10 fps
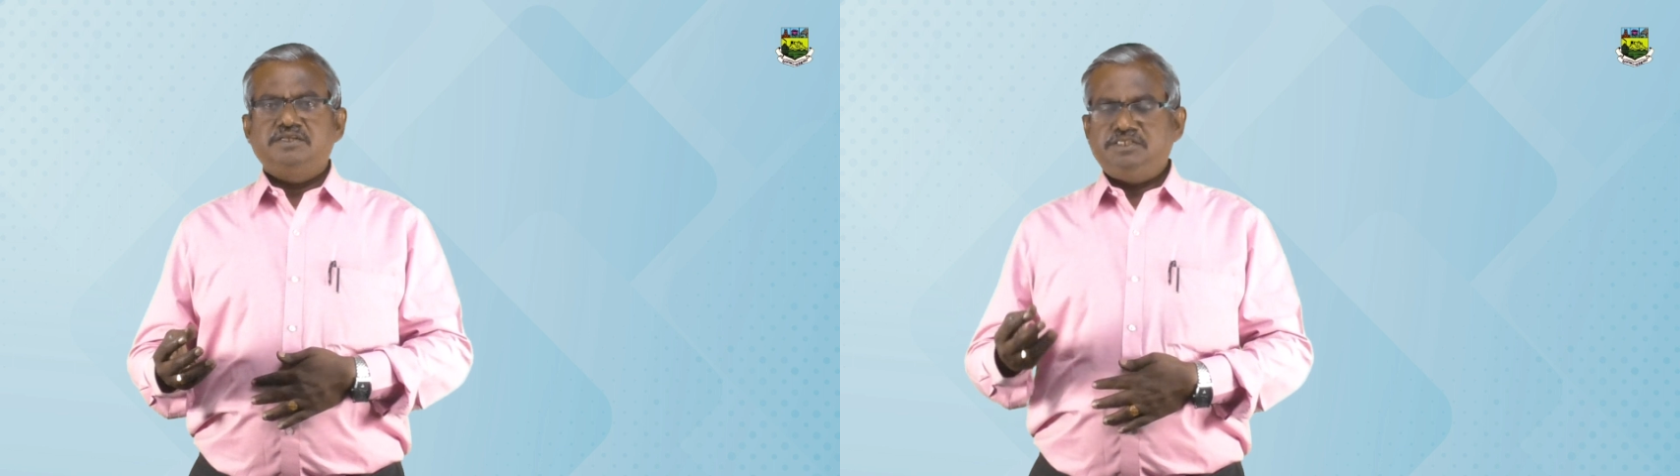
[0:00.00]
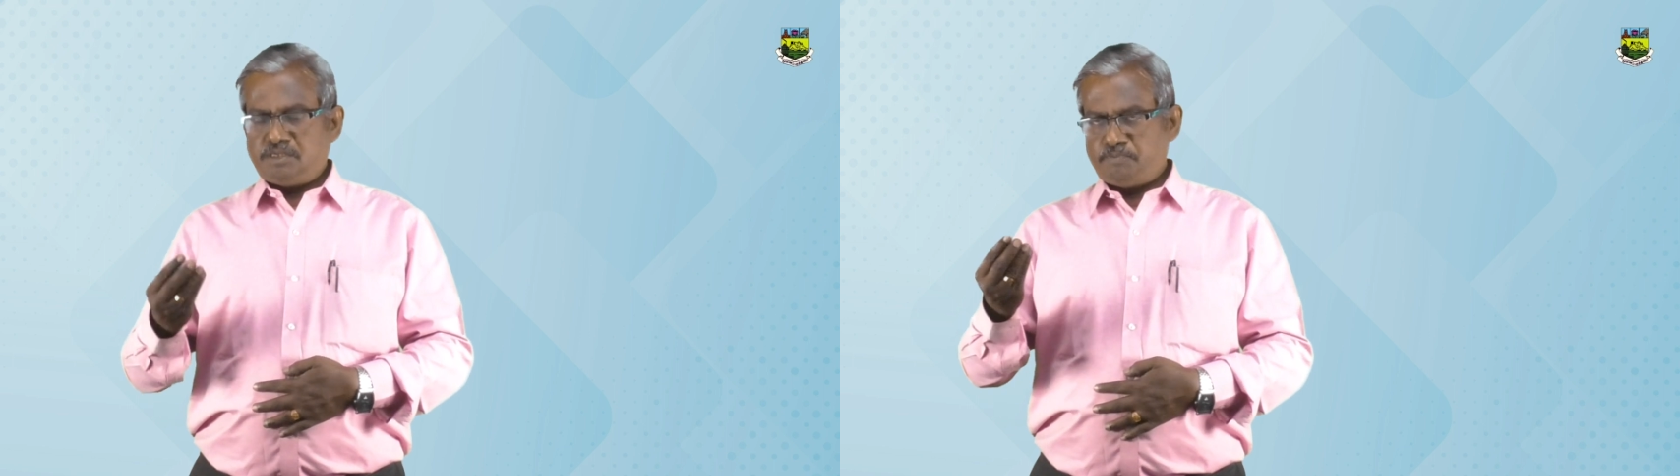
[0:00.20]

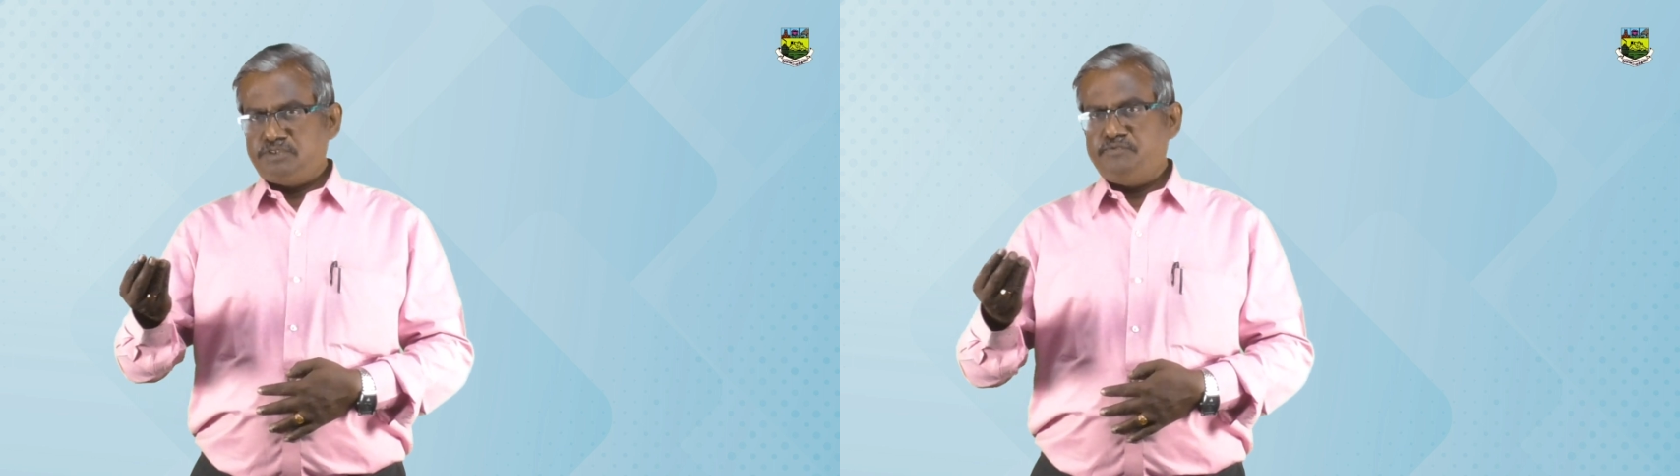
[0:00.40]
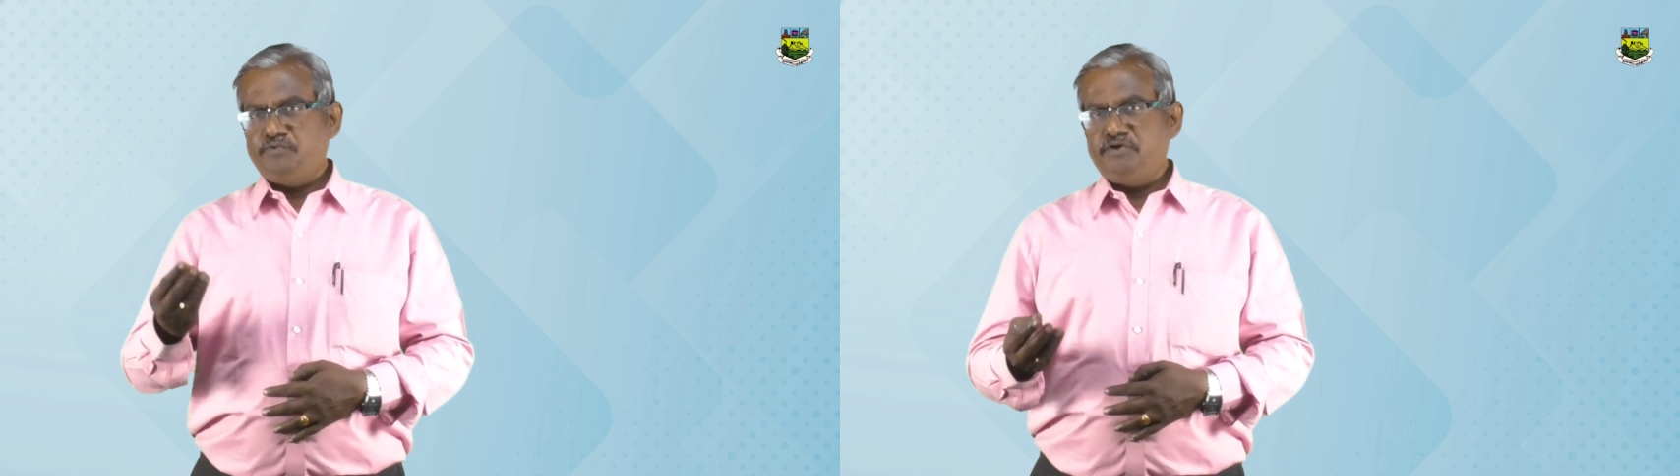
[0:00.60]

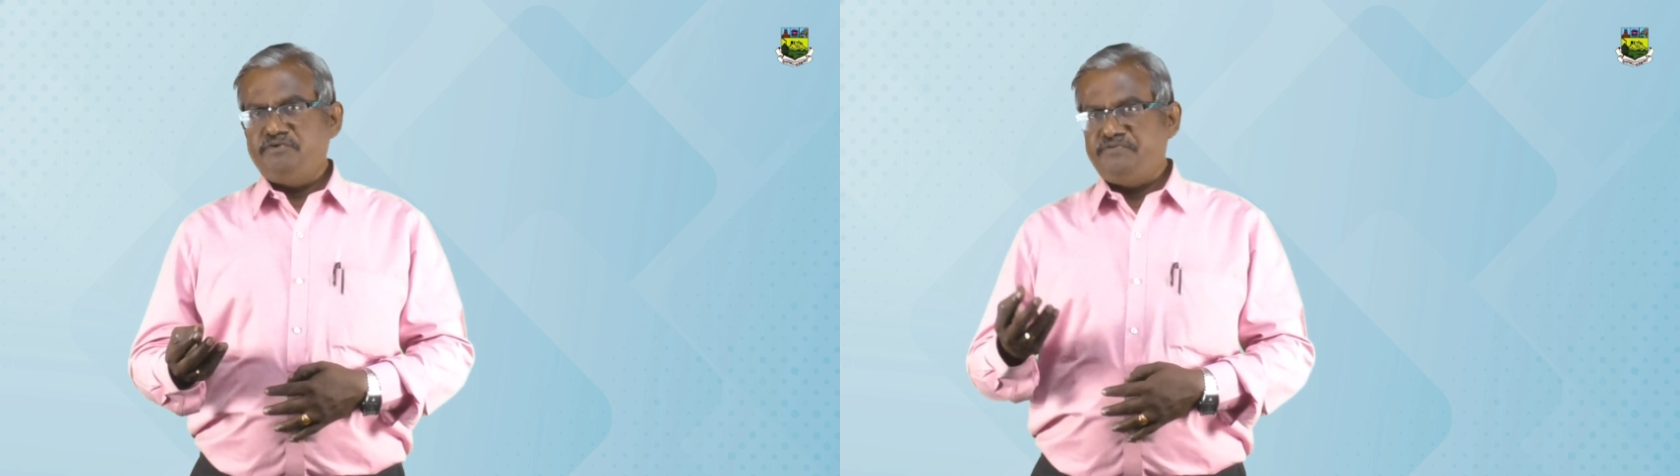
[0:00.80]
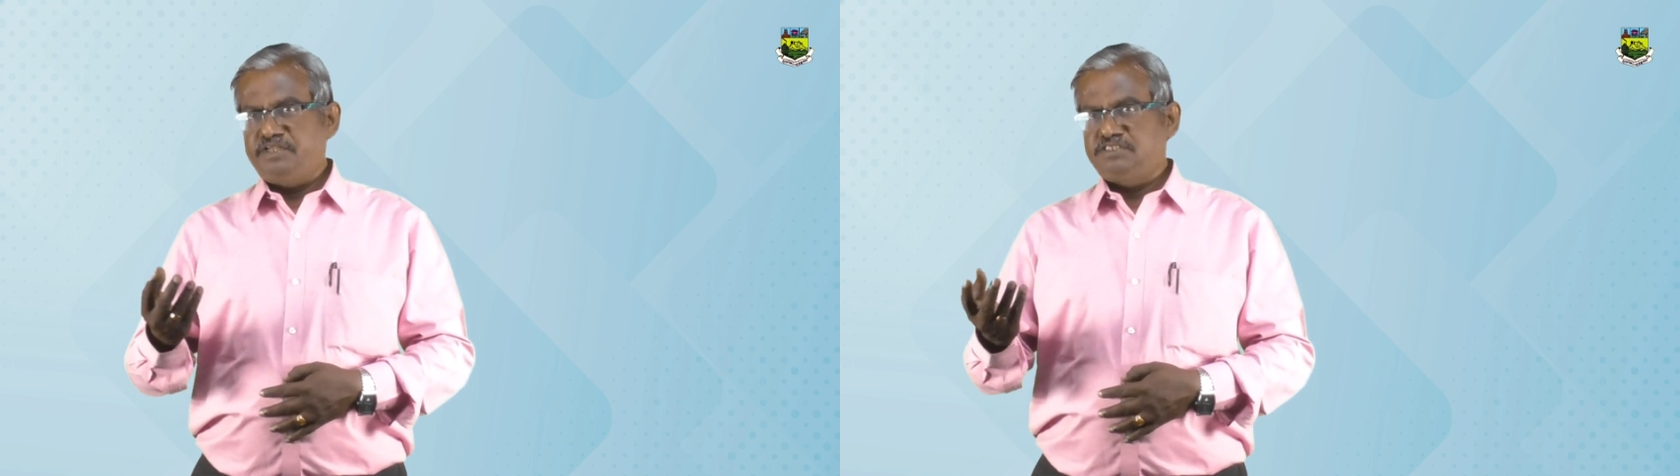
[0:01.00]
Suppose if you want
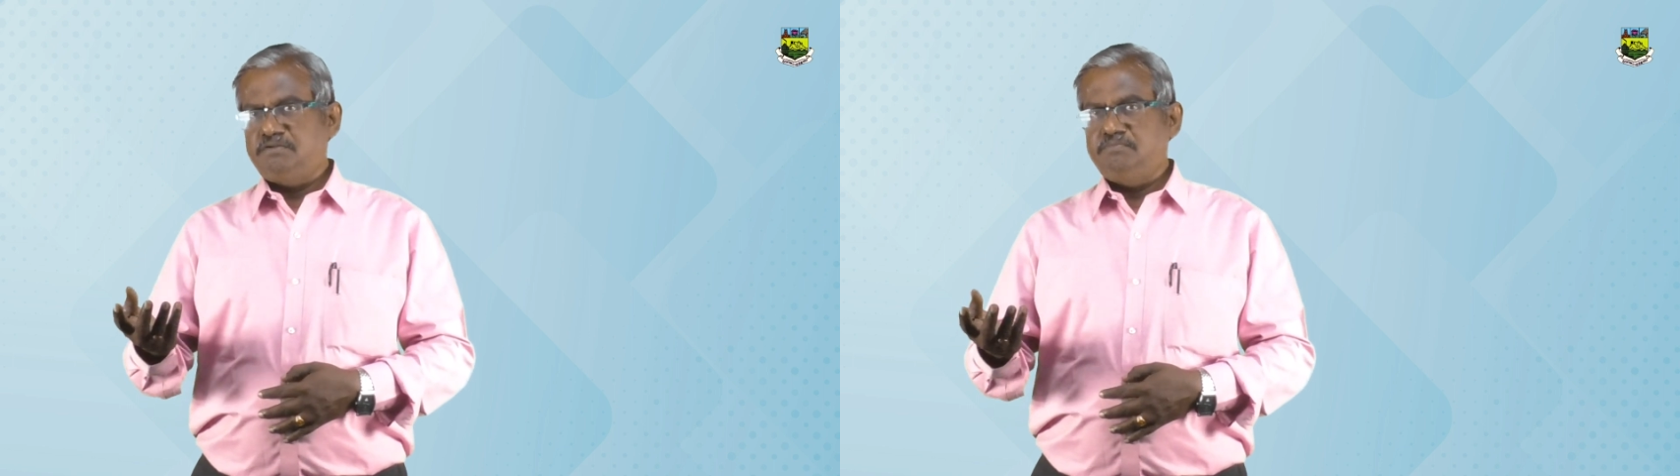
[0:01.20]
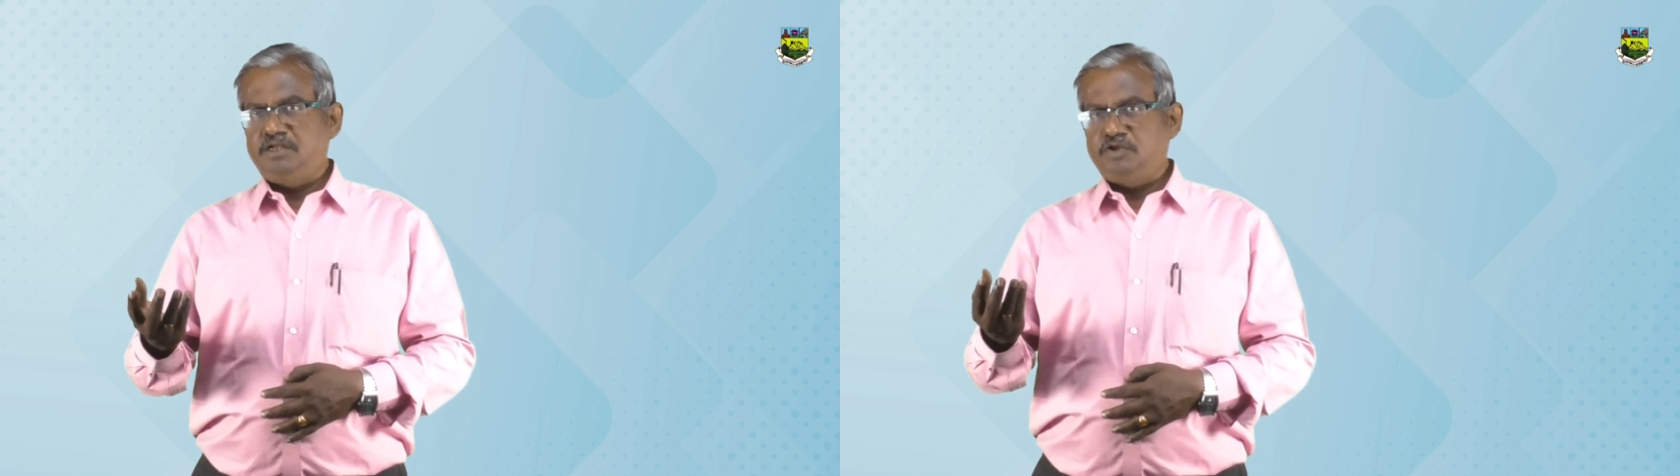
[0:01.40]
to verify
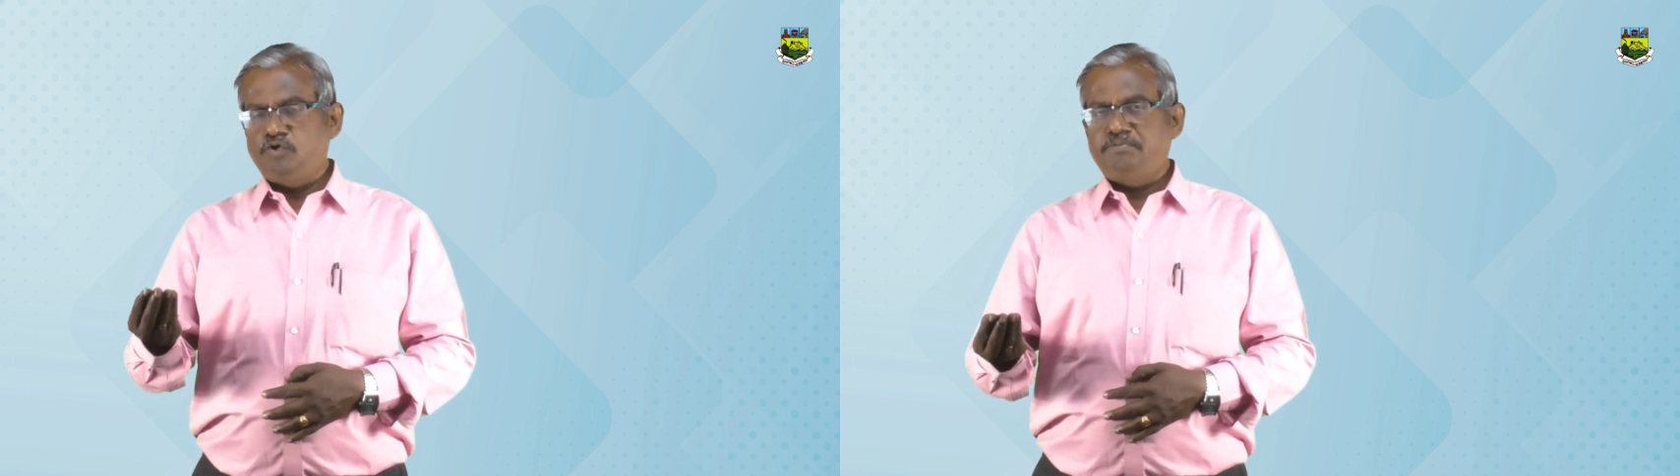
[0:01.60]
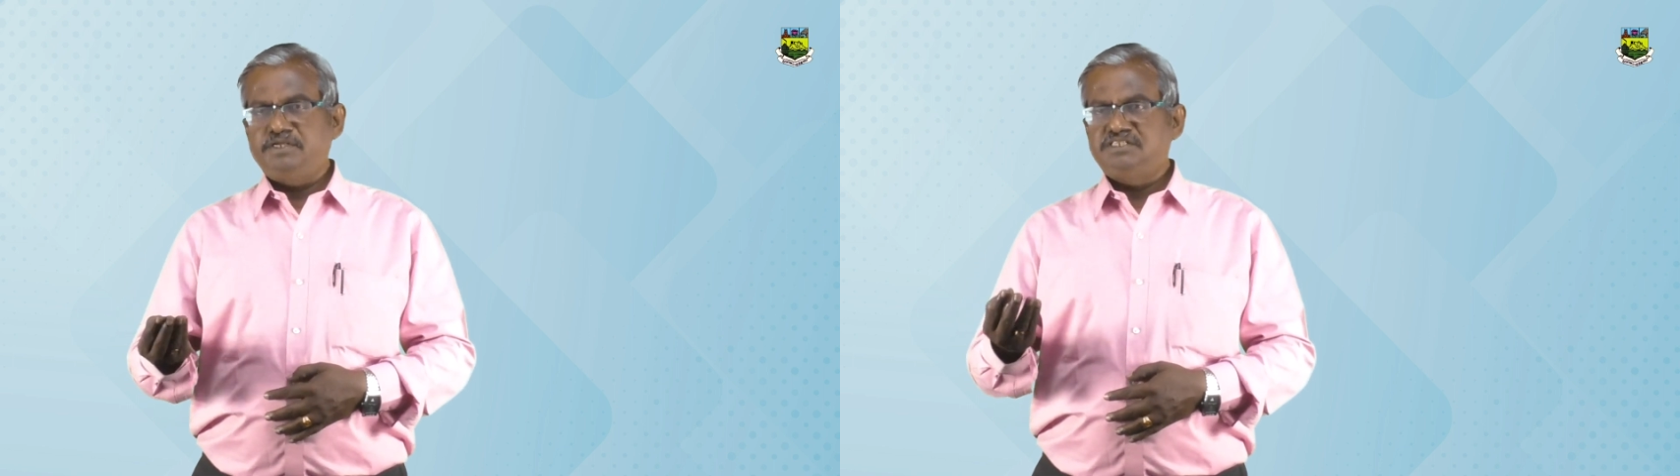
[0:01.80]
some
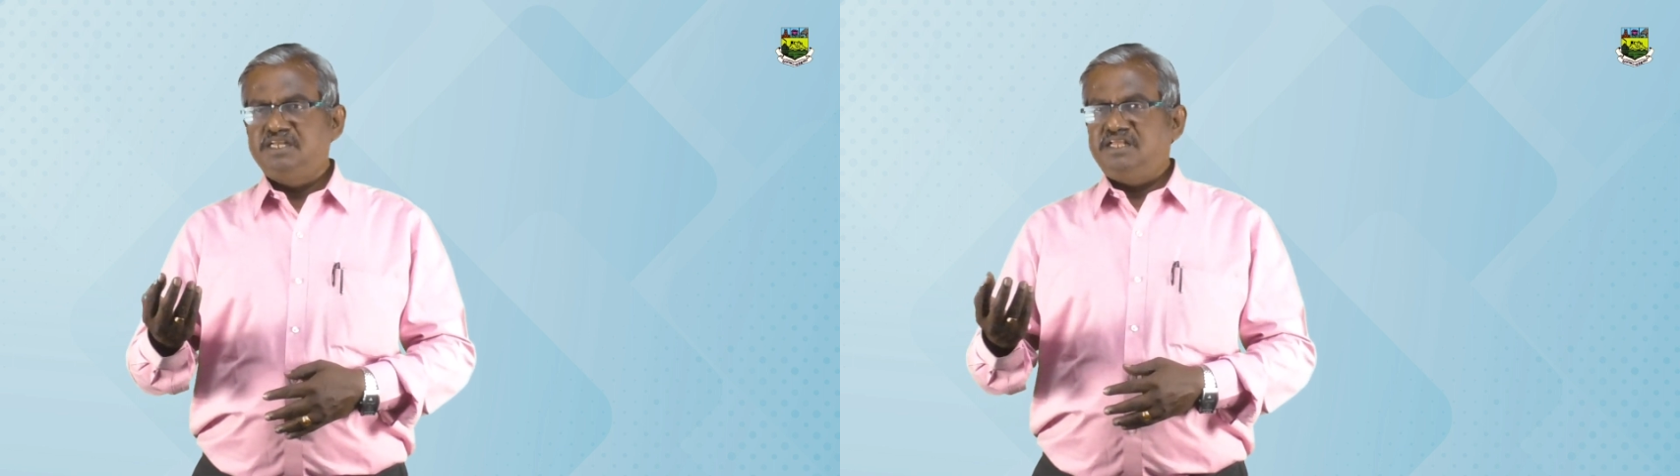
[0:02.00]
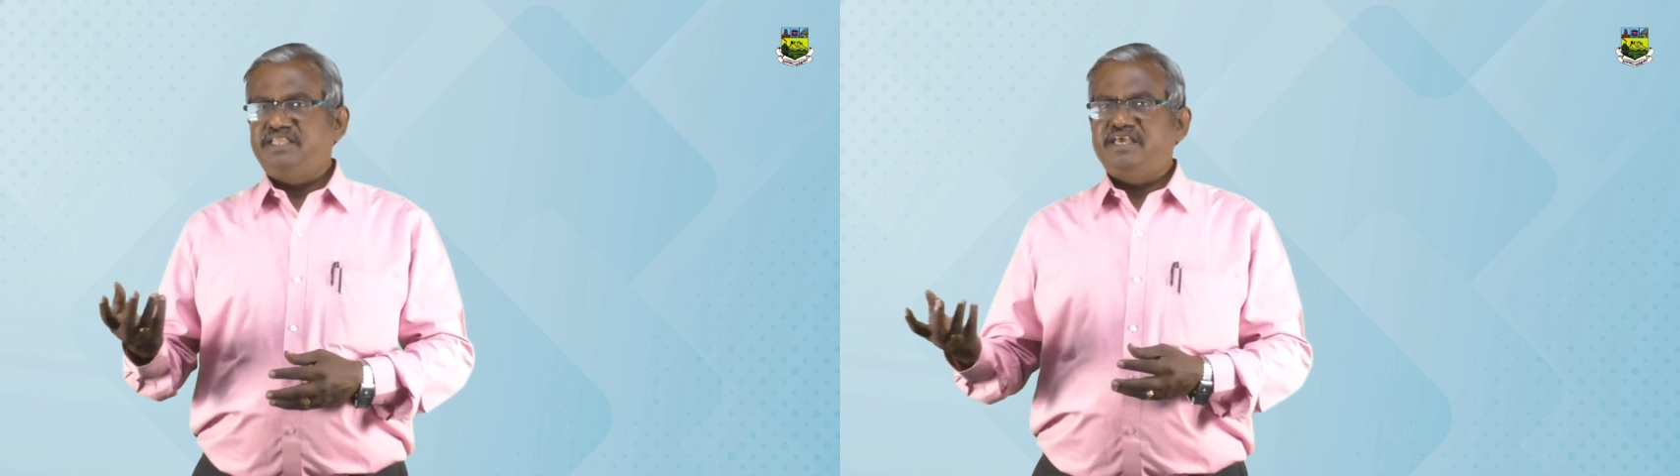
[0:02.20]
group test,